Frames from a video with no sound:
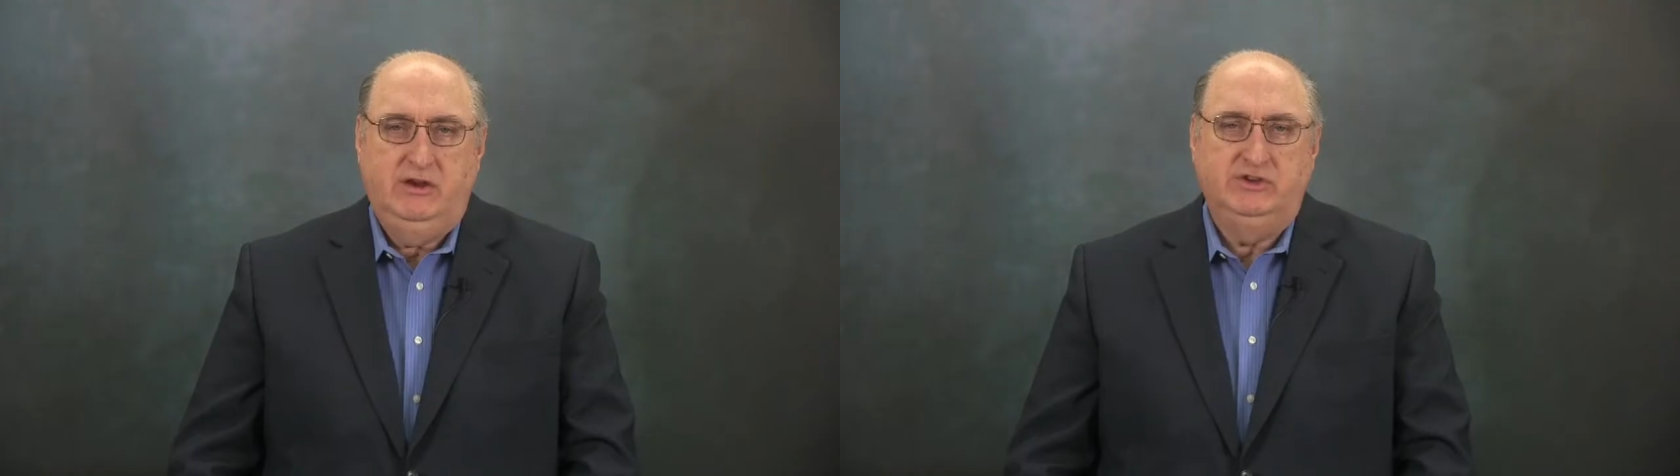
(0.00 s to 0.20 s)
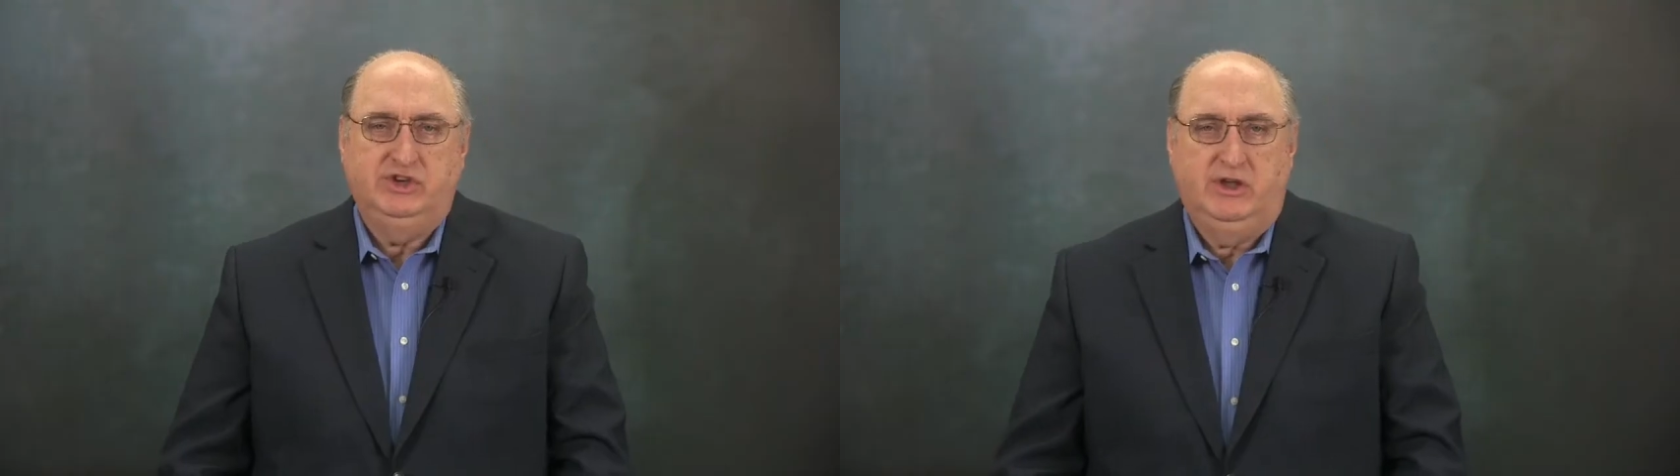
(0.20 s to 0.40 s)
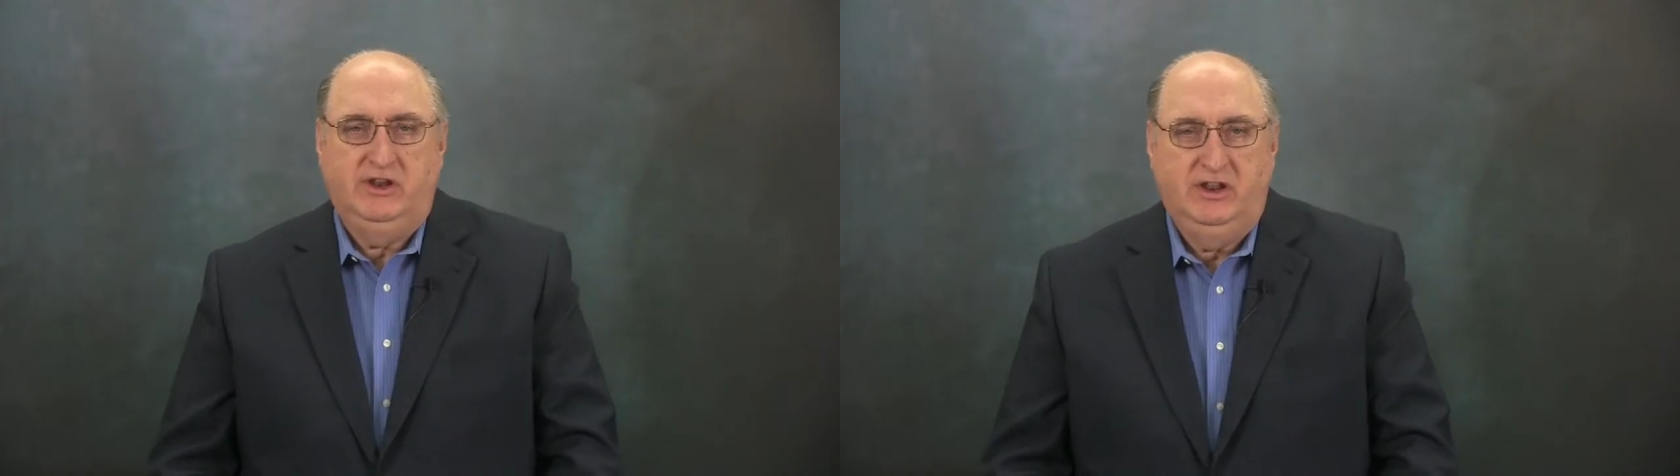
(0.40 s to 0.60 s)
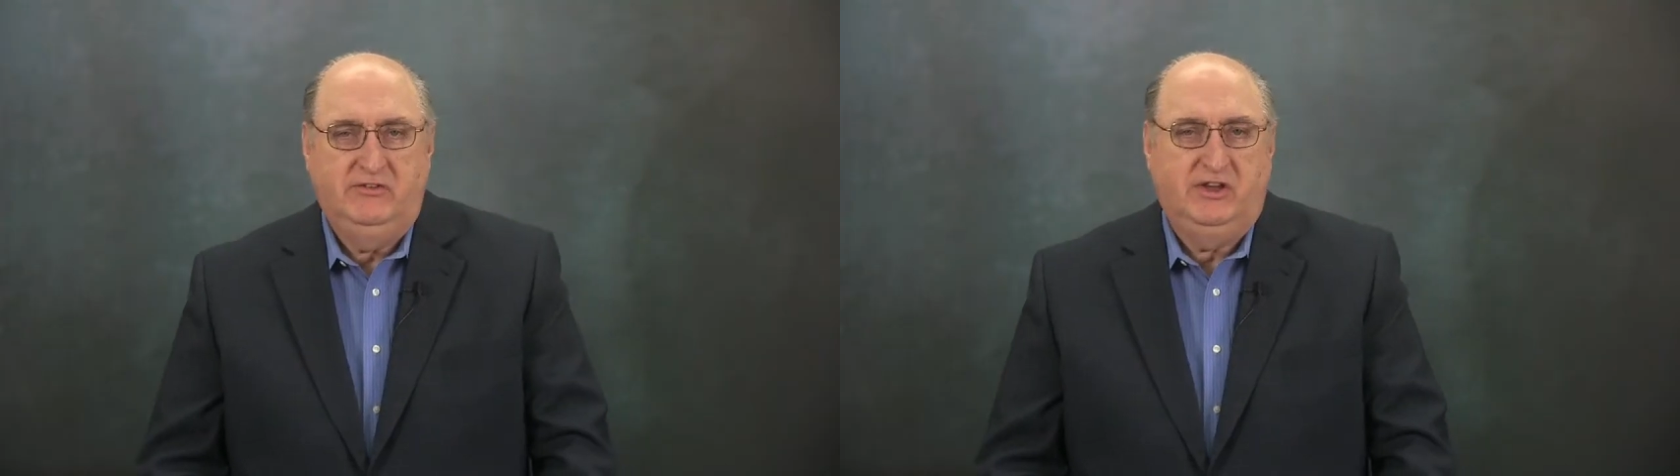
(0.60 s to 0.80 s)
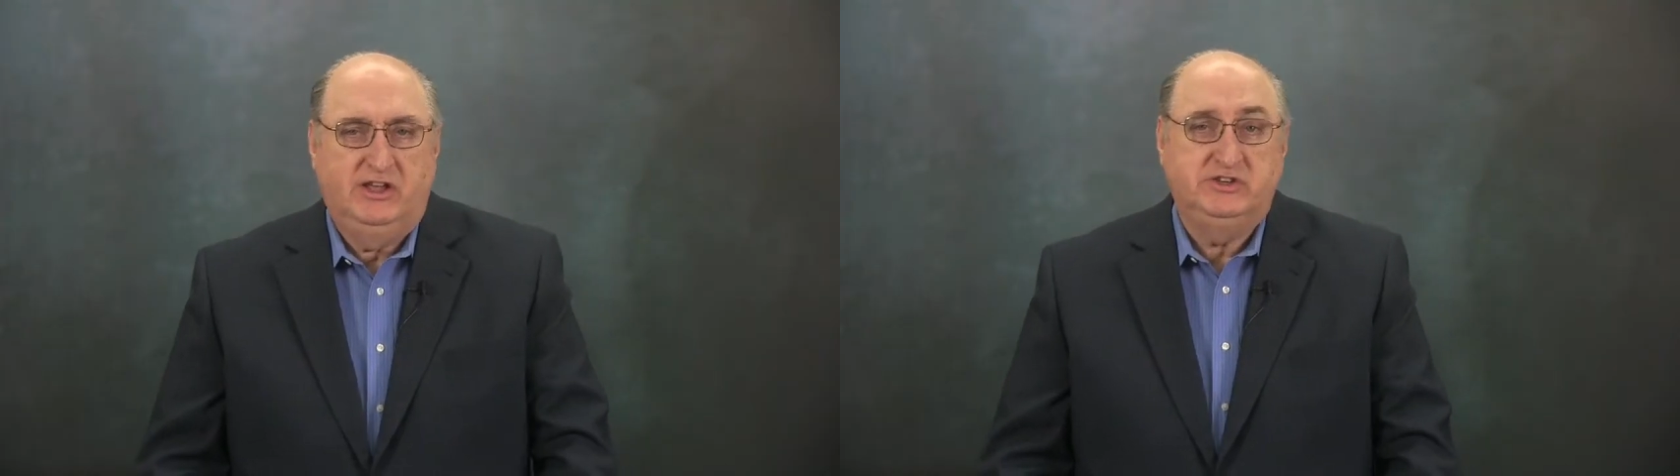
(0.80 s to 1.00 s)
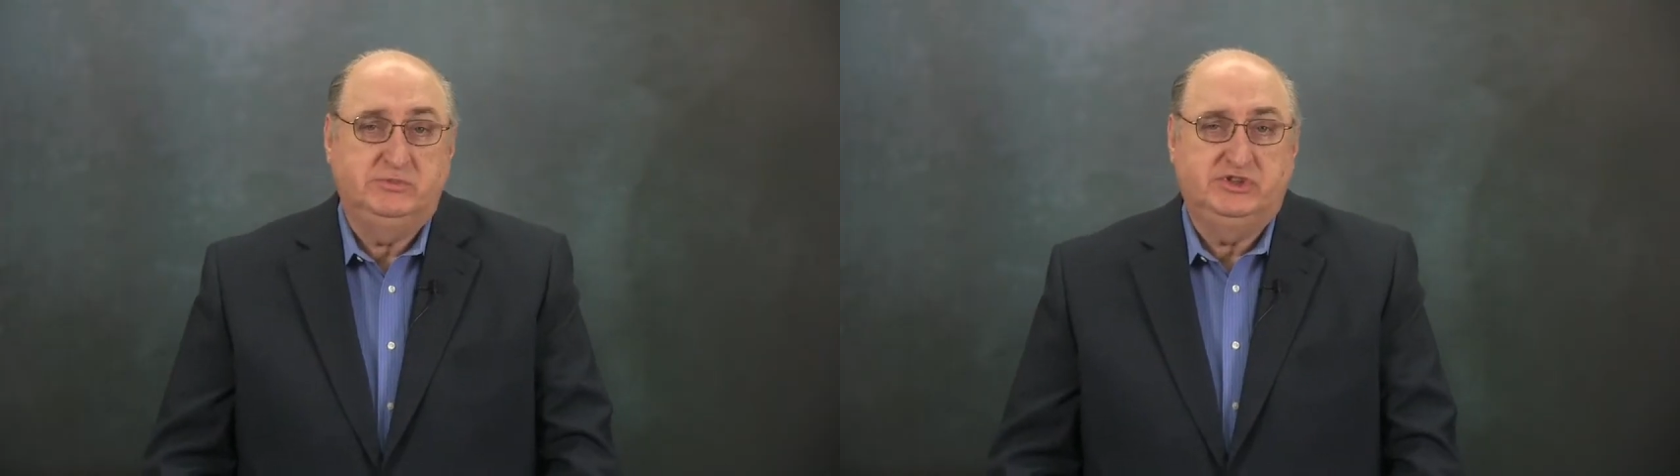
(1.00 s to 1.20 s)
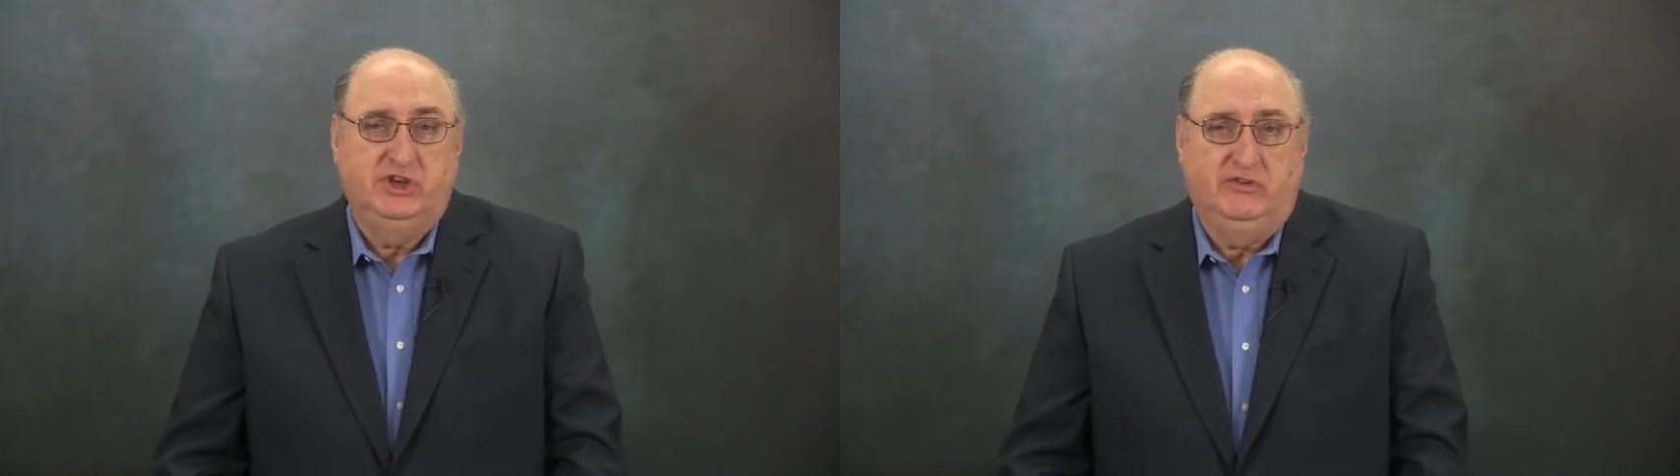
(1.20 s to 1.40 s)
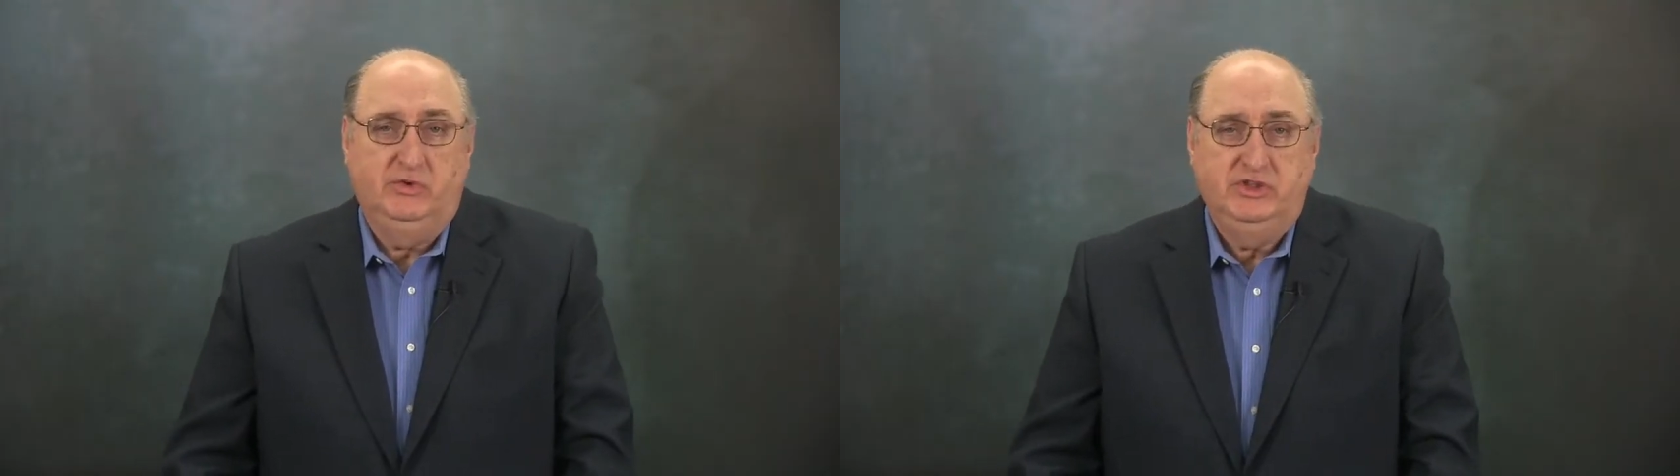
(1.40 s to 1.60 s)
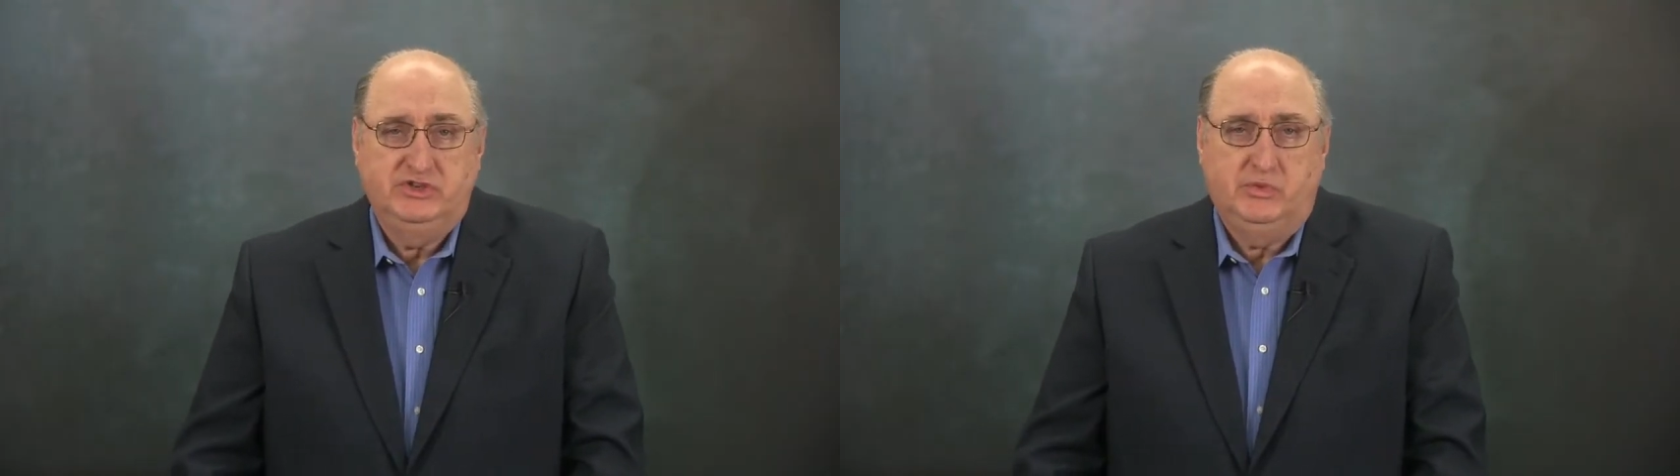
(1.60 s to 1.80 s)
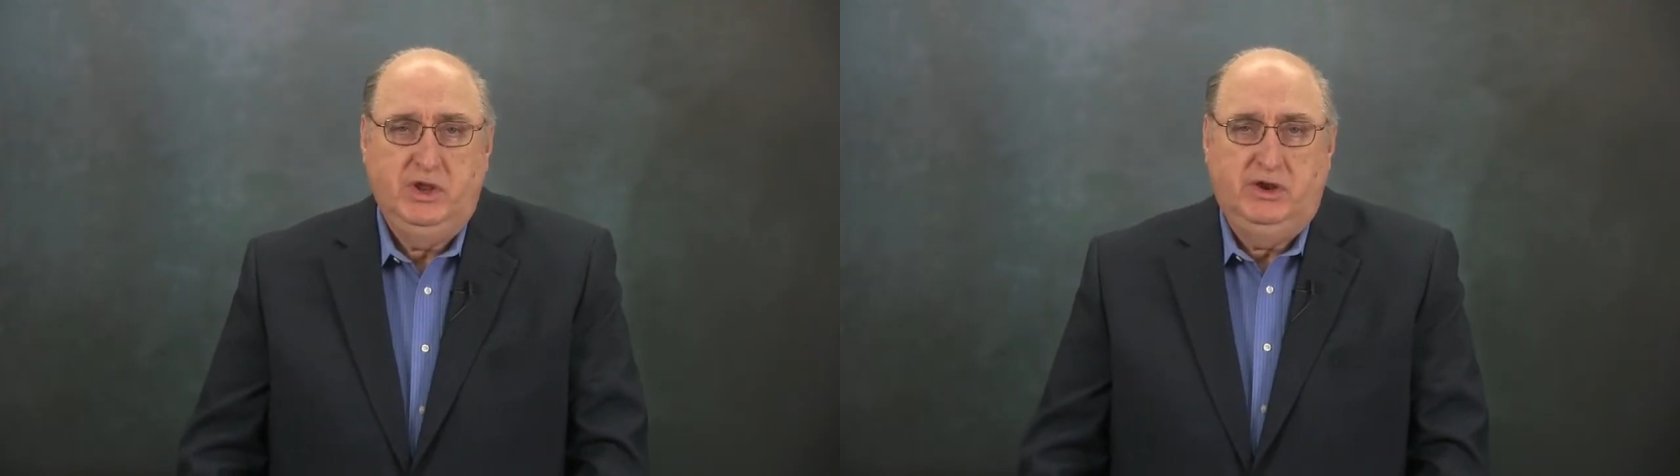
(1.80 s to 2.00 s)
here John identifies himself with
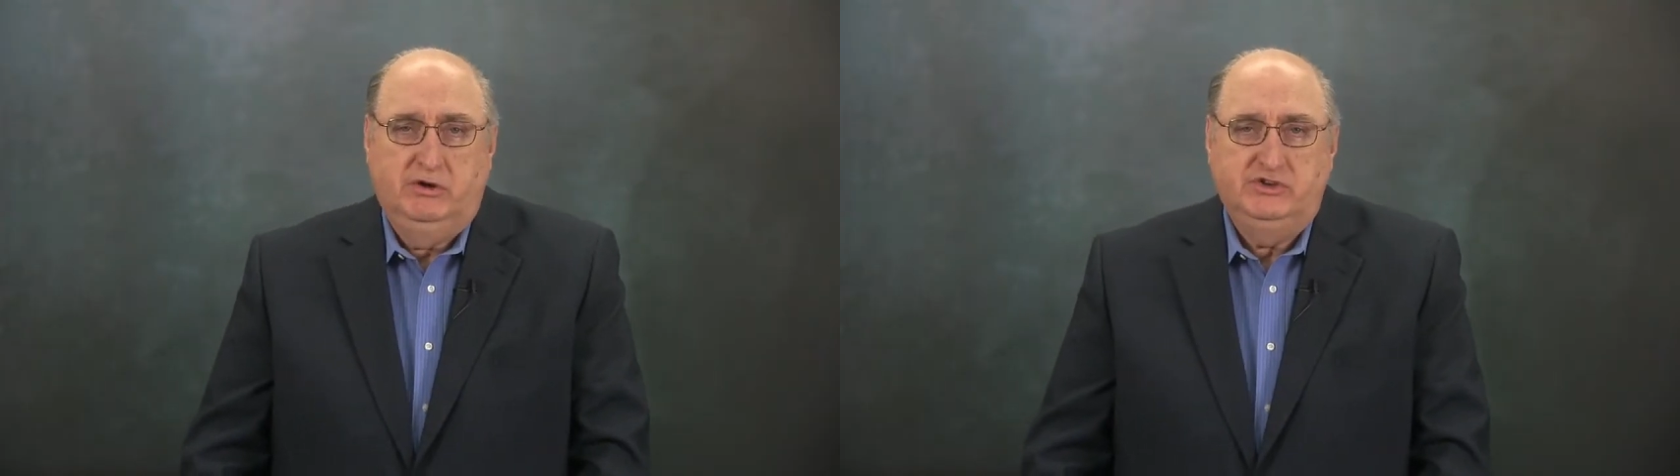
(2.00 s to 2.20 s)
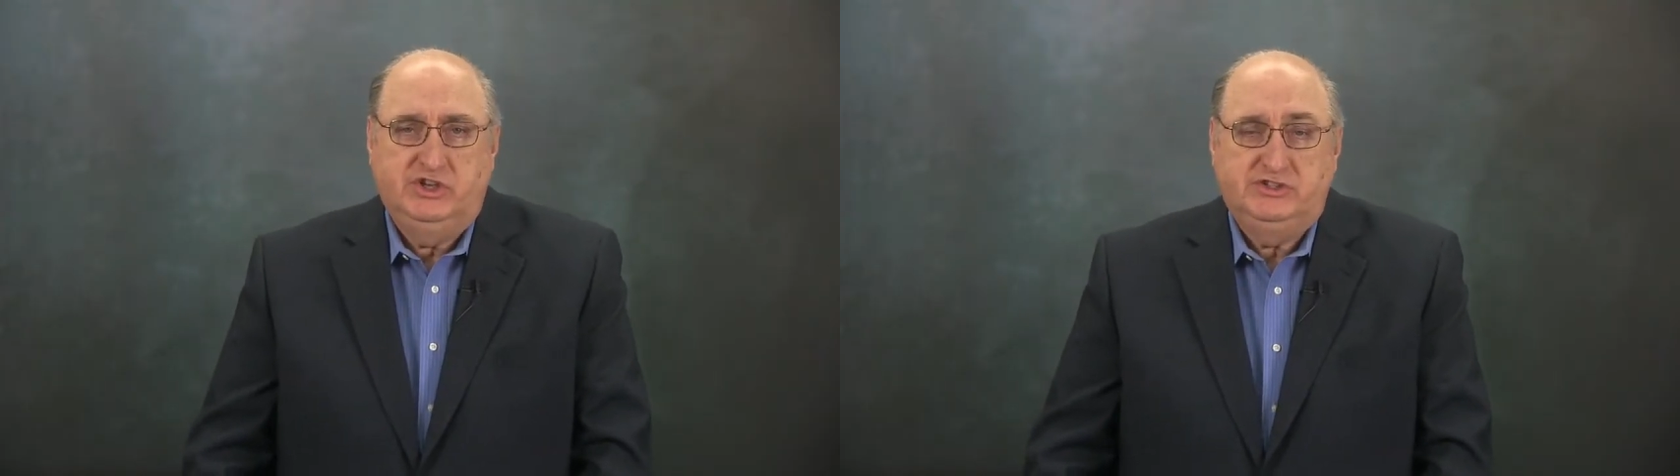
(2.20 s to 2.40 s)
his readers